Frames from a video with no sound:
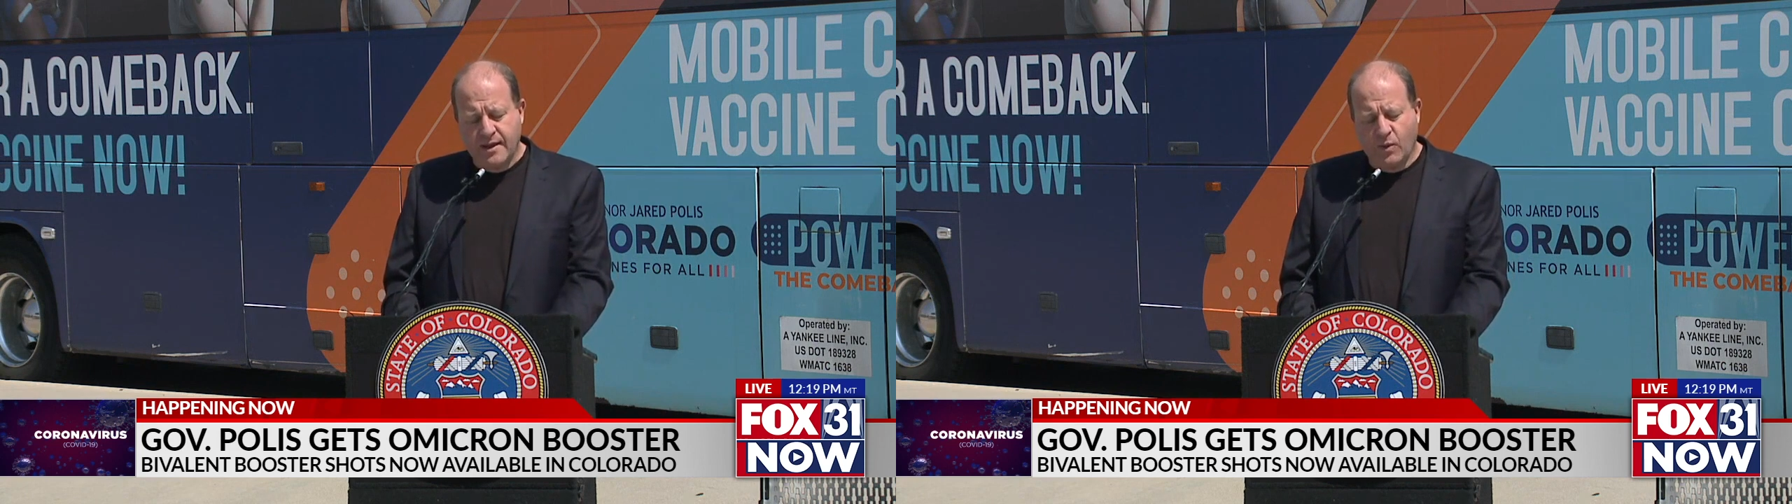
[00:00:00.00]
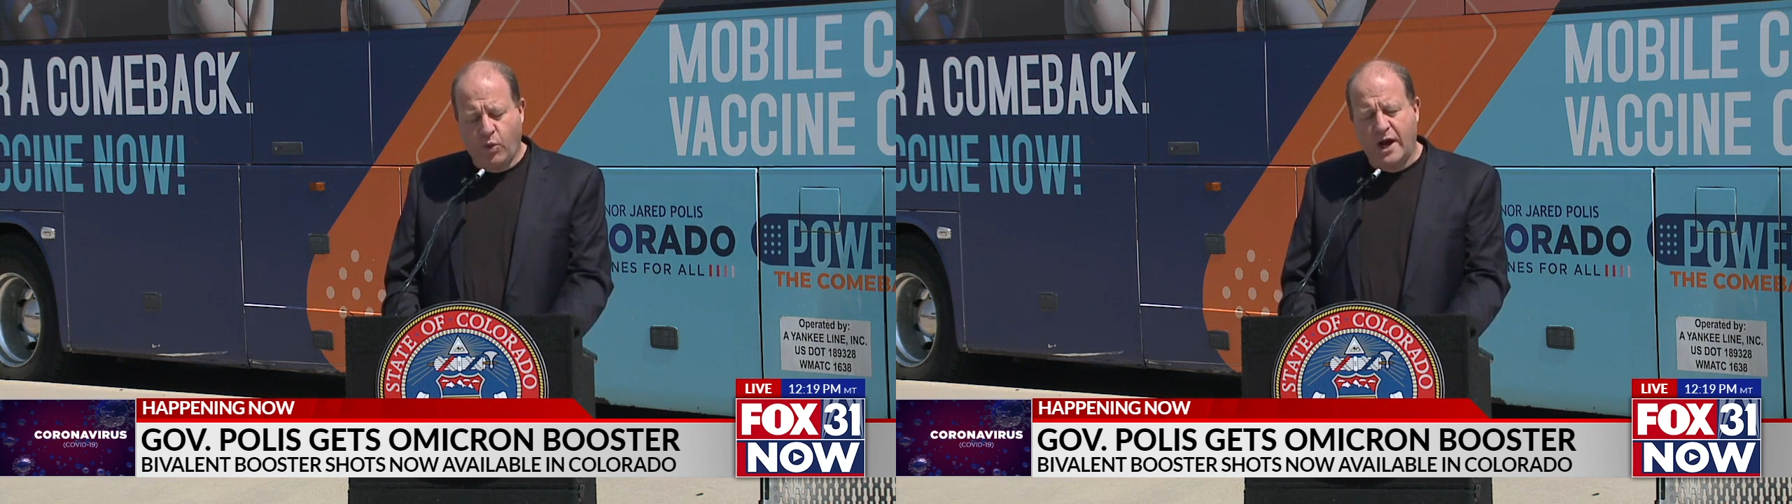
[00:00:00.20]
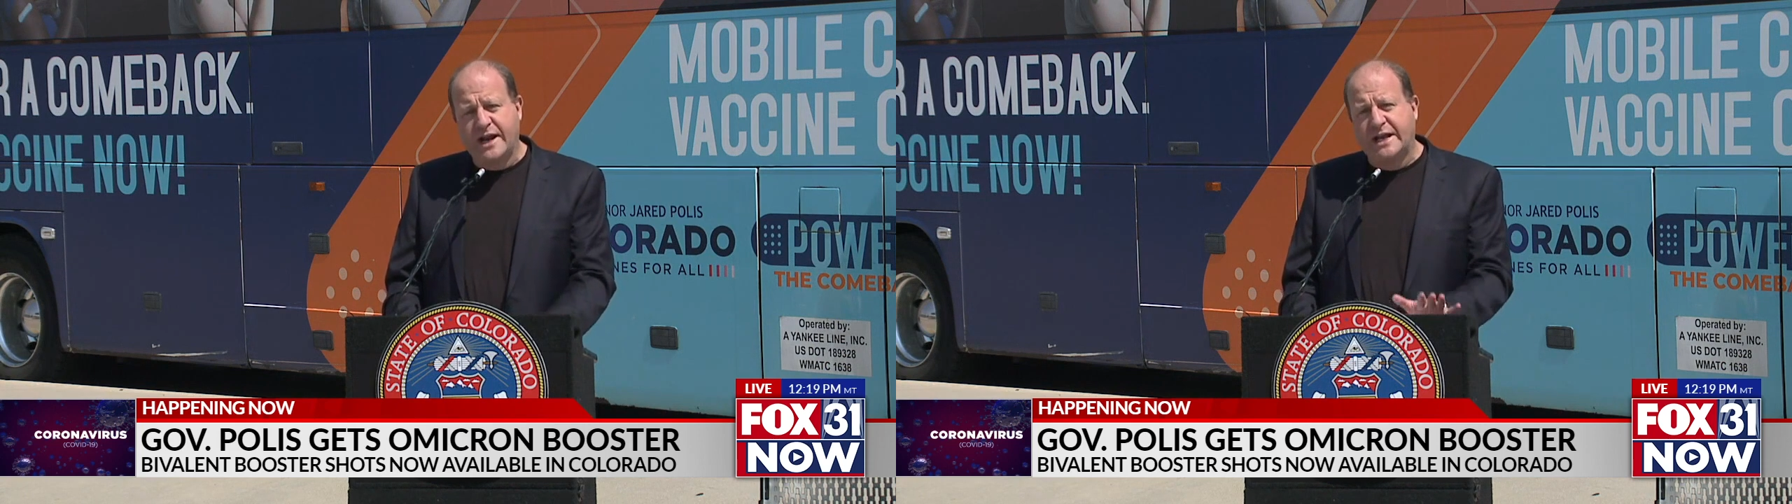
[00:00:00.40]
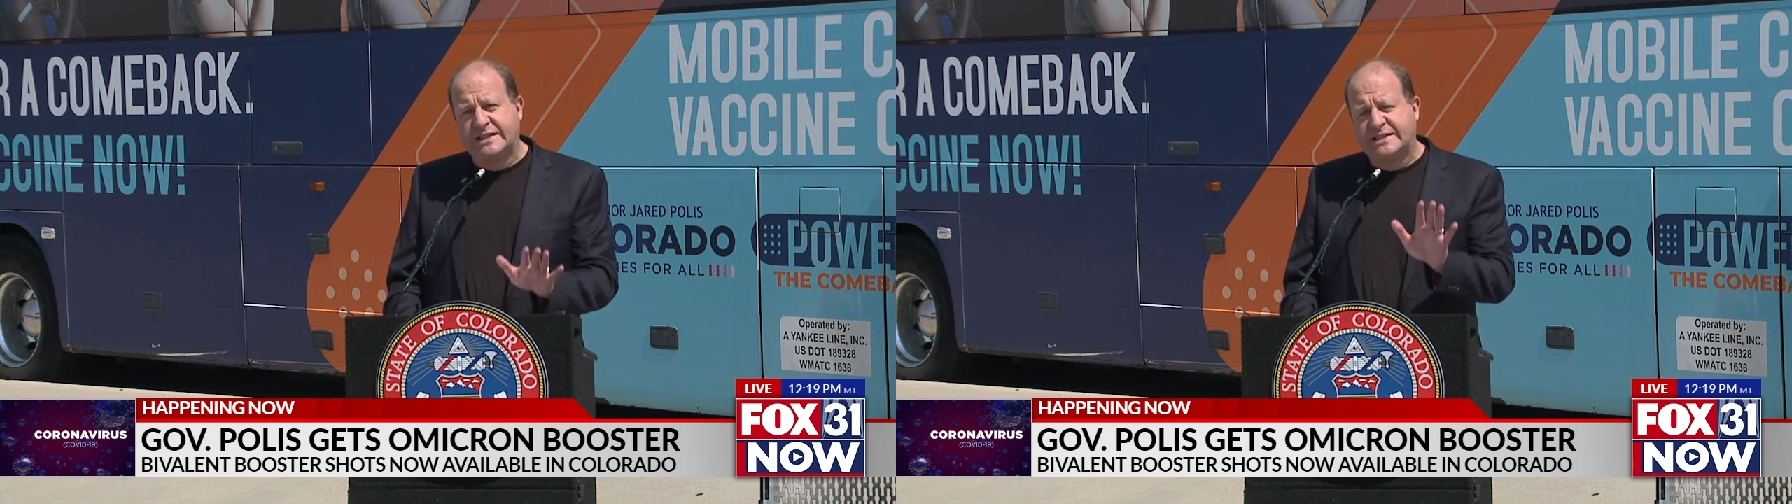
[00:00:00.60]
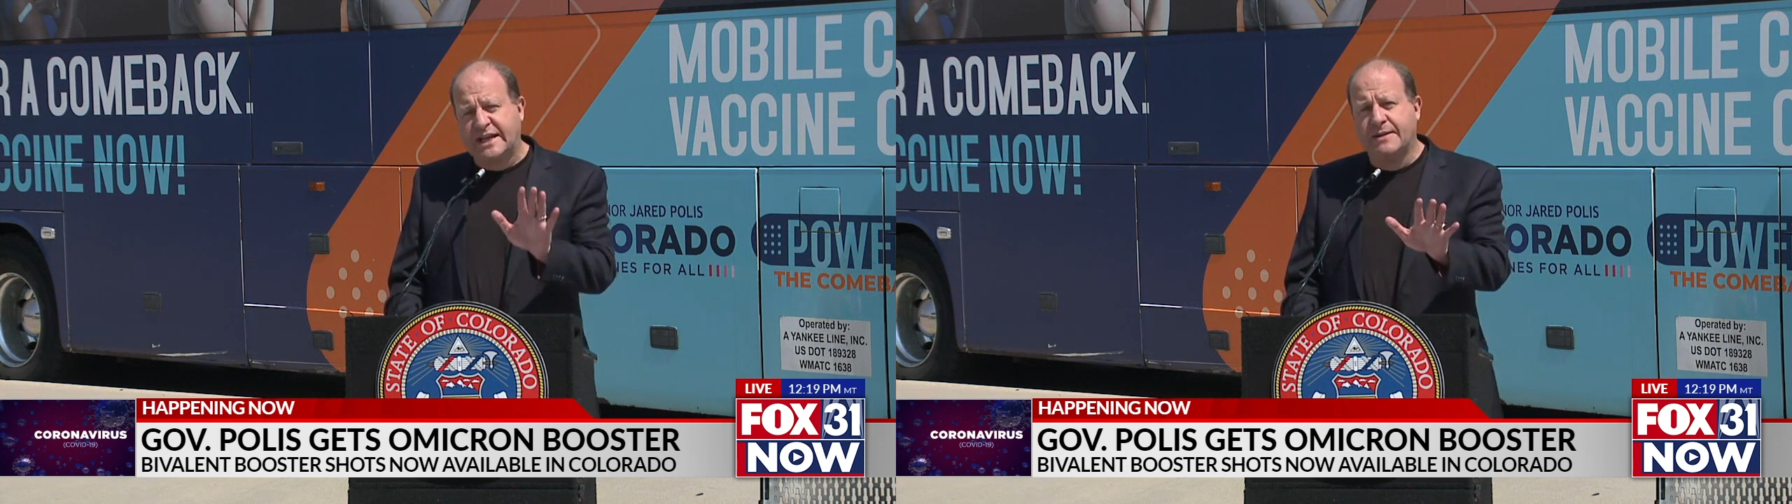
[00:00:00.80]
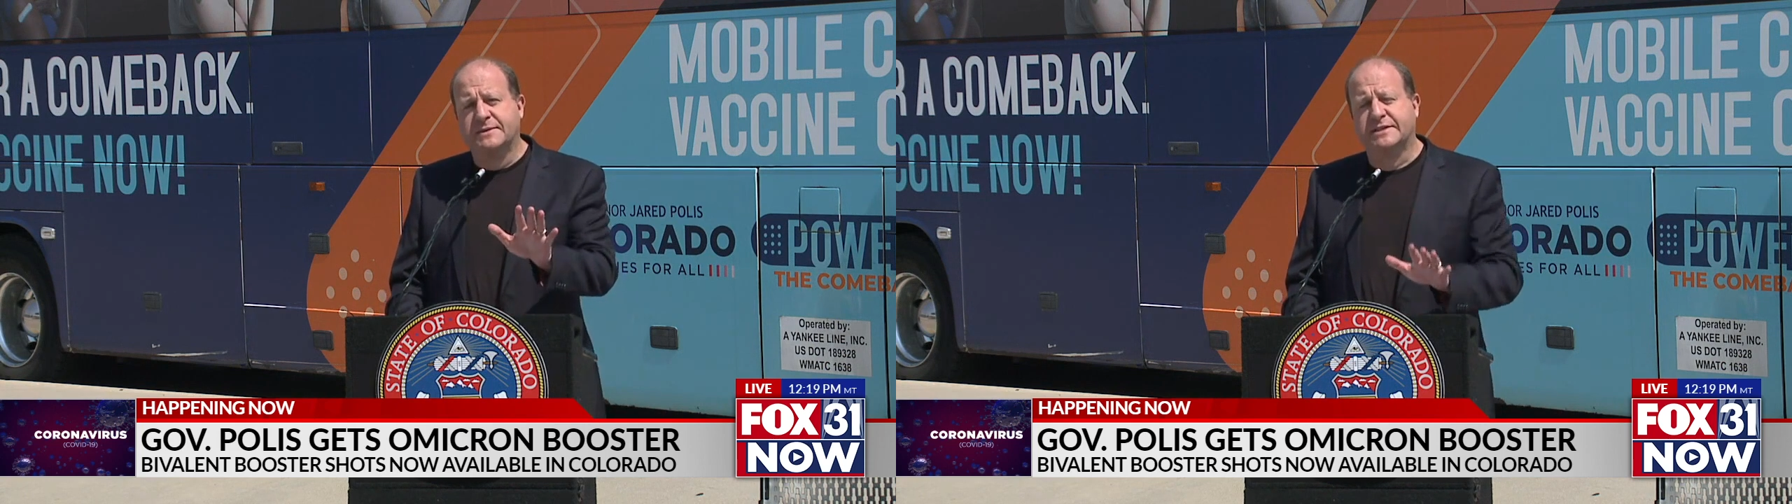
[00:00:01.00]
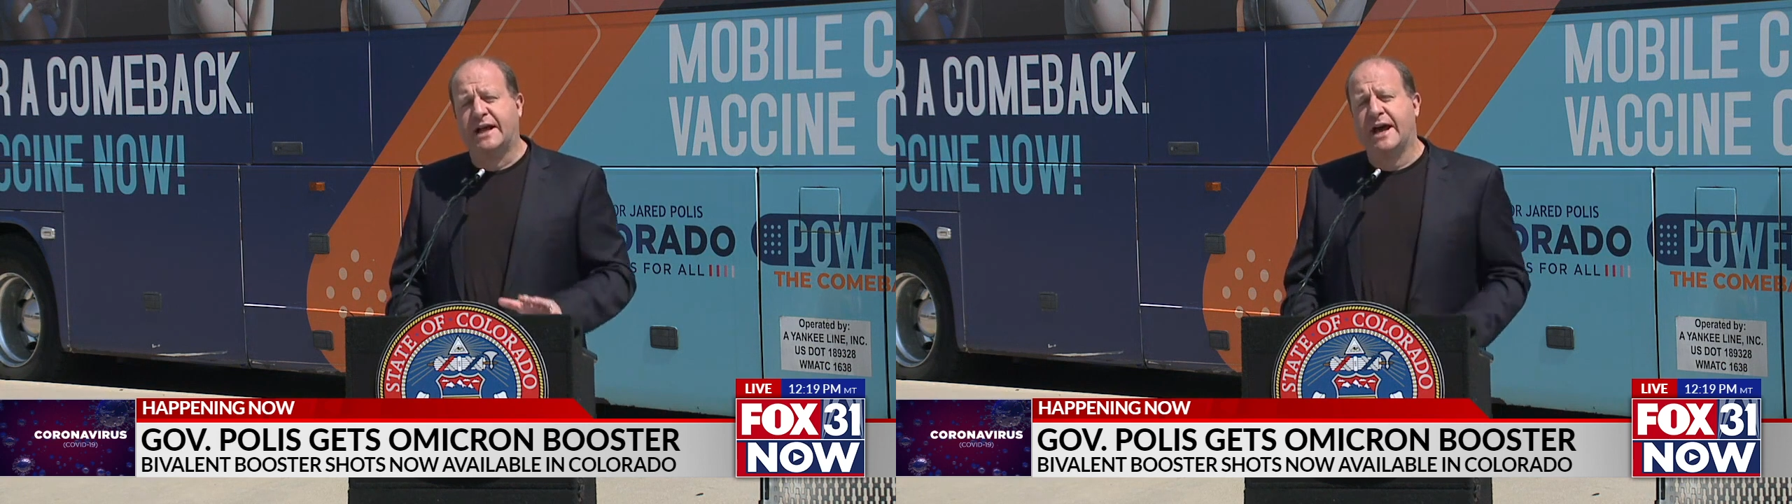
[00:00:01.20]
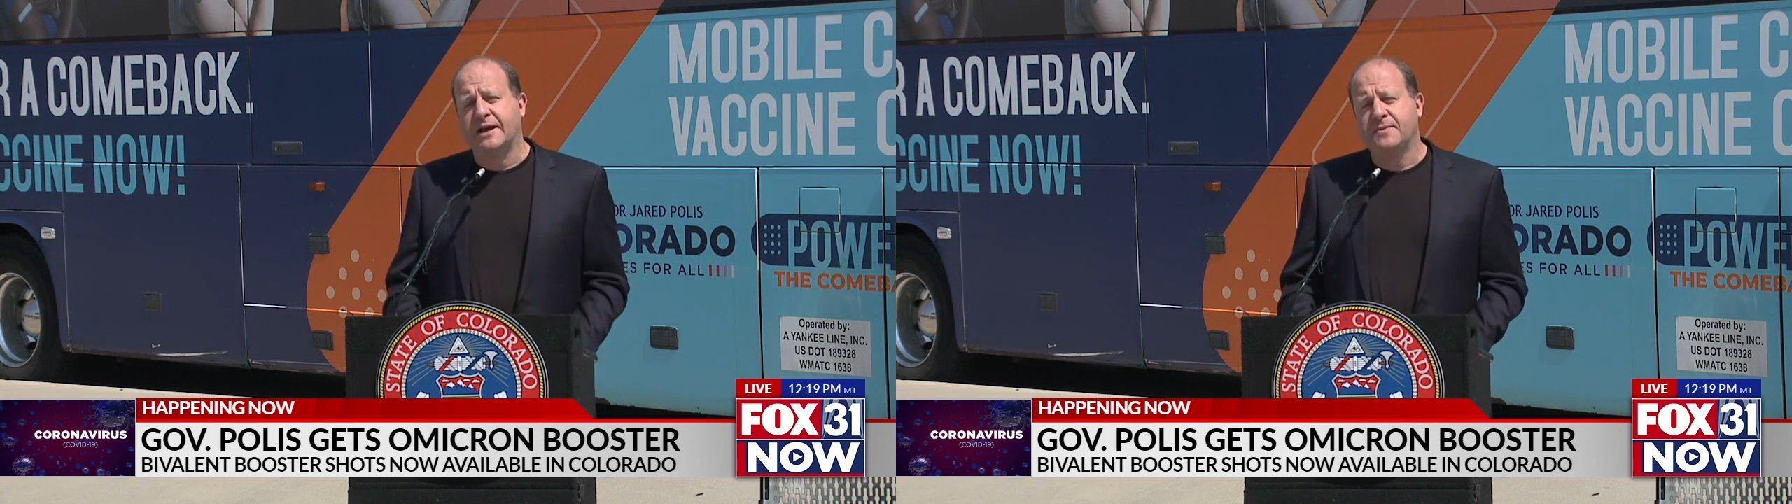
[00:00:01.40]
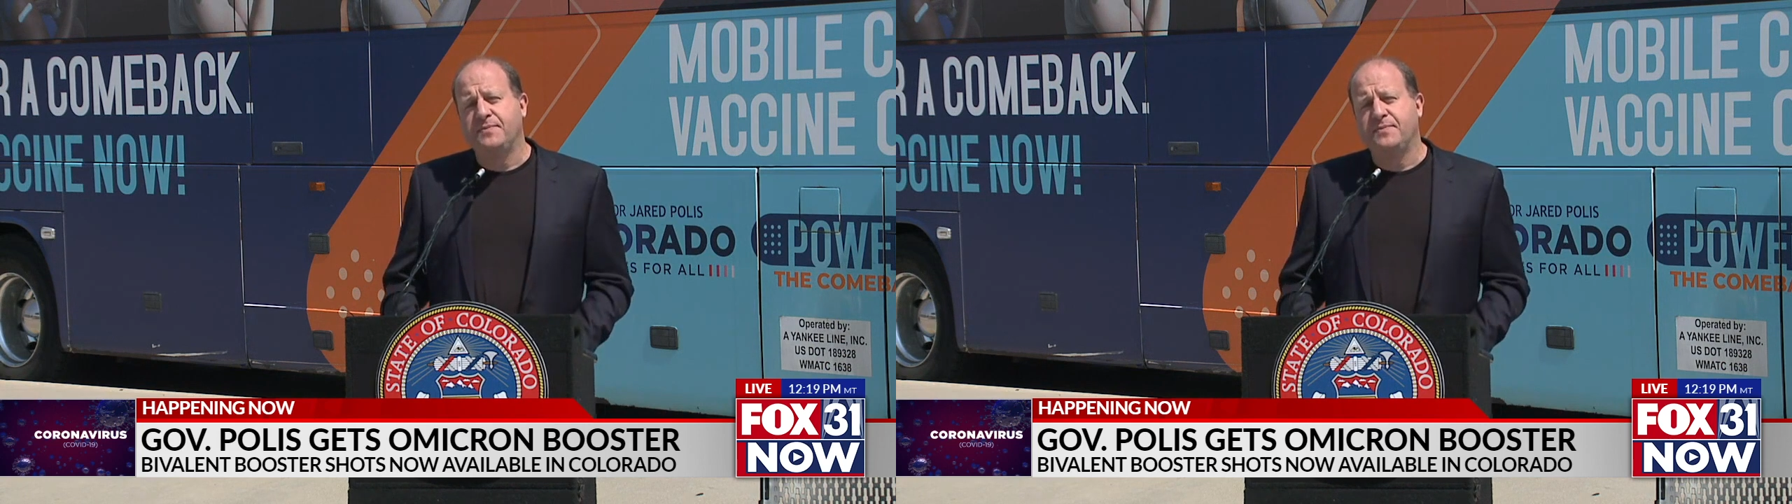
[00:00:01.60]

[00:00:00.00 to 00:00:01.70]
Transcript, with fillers: What it seems like,